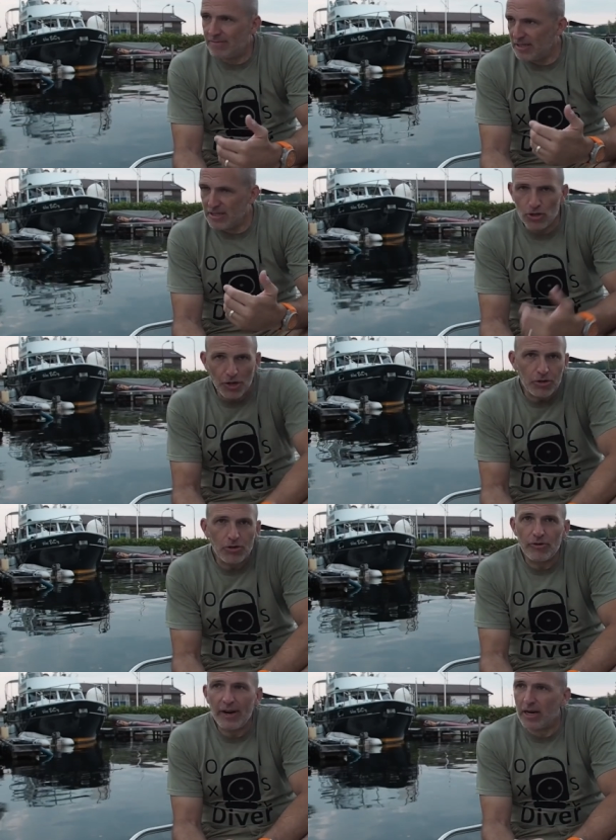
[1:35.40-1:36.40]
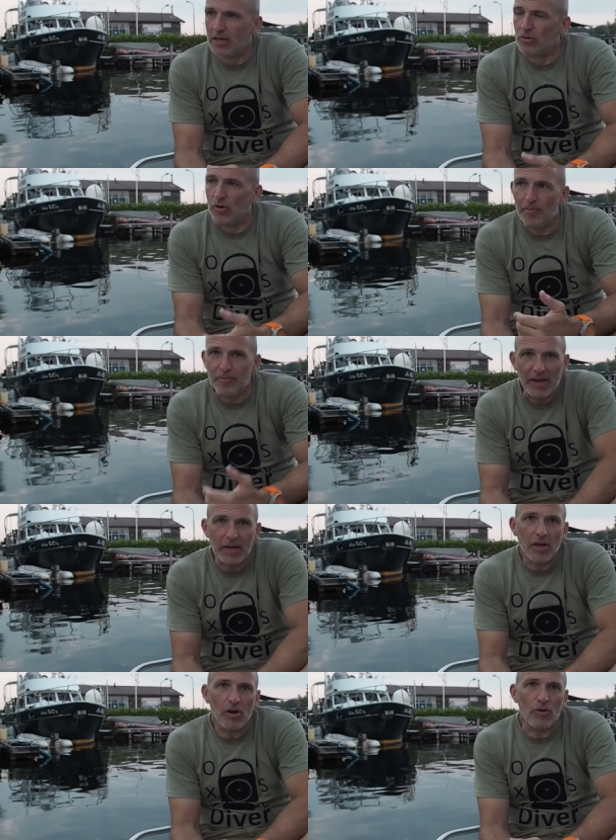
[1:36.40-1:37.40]
is not correct or
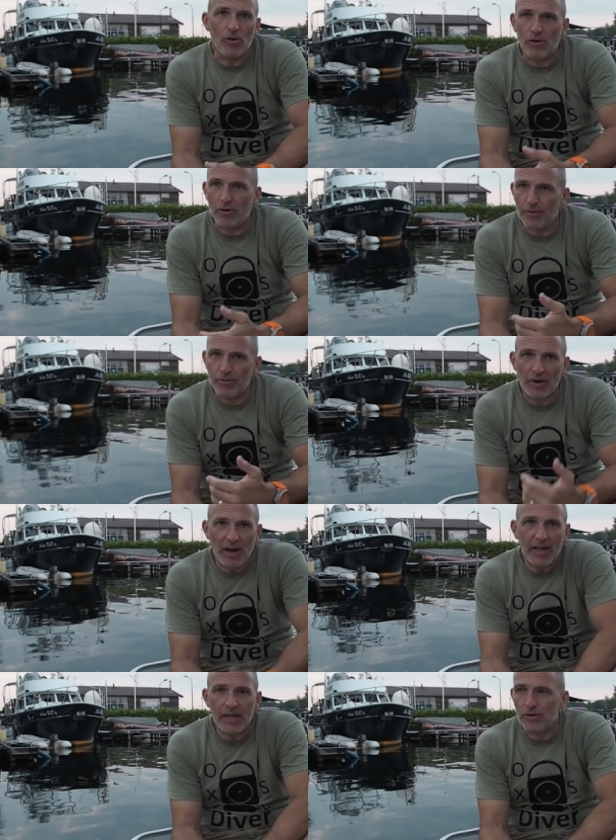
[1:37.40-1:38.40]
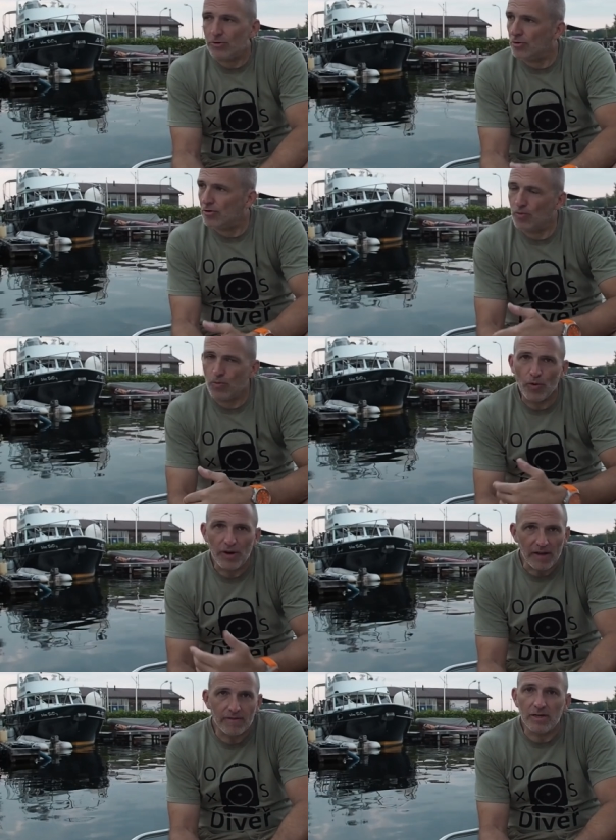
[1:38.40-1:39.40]
better or right or
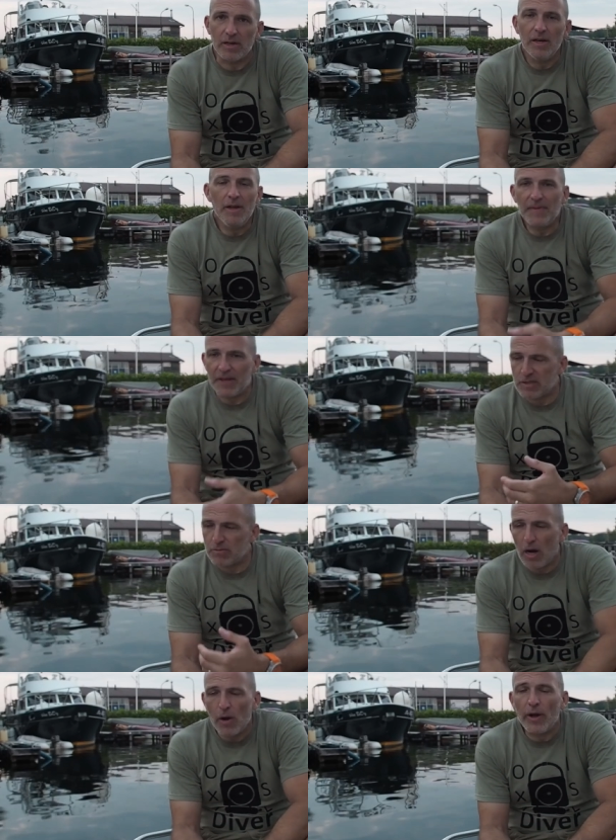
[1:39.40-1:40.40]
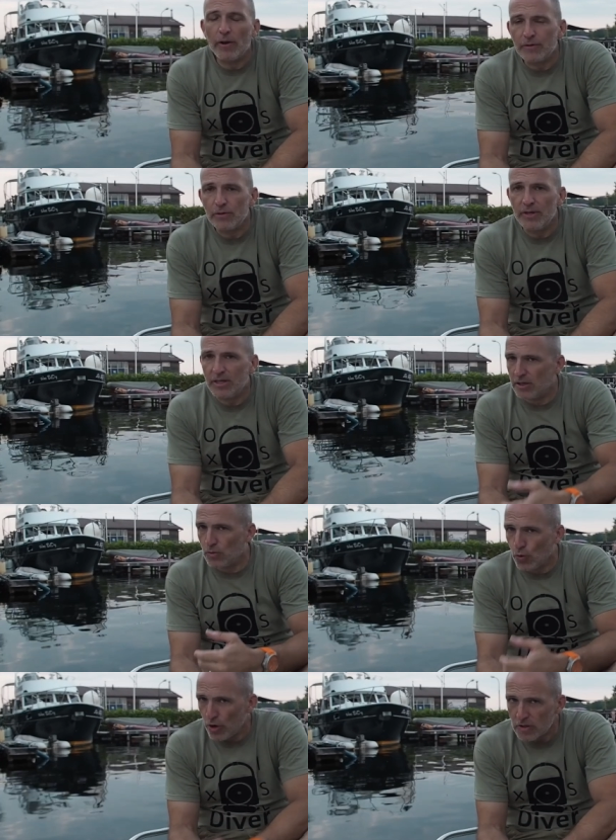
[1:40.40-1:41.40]
whatever. That's my way of doing it. It
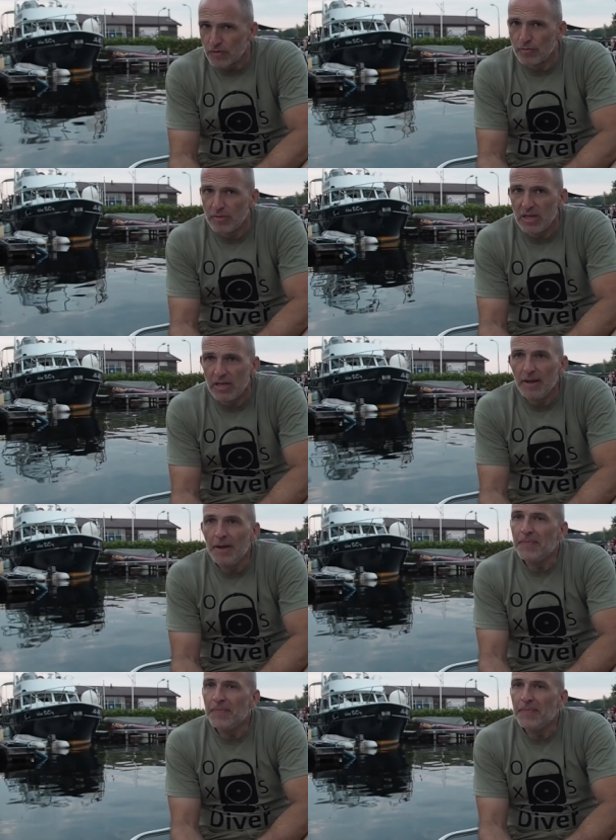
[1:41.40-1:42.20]
works for me.